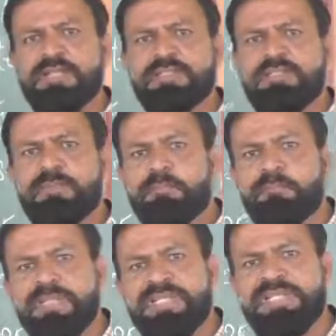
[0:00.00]
the
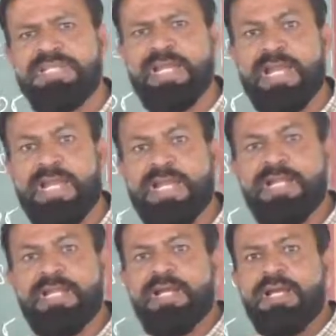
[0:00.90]
meeting
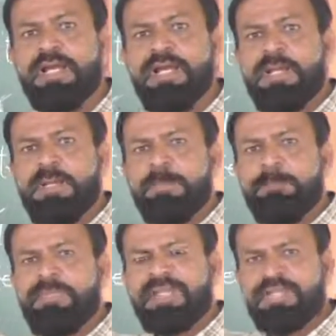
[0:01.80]
had
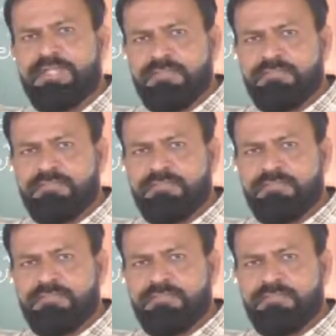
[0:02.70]
begun.